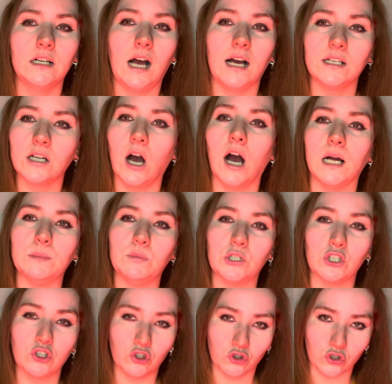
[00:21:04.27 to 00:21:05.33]
at times,
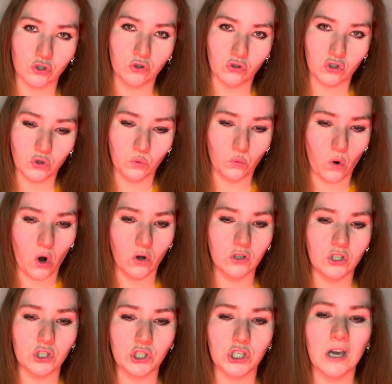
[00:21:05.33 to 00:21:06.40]
struggled to
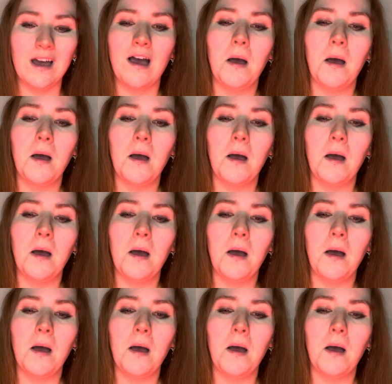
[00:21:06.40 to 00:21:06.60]
watch,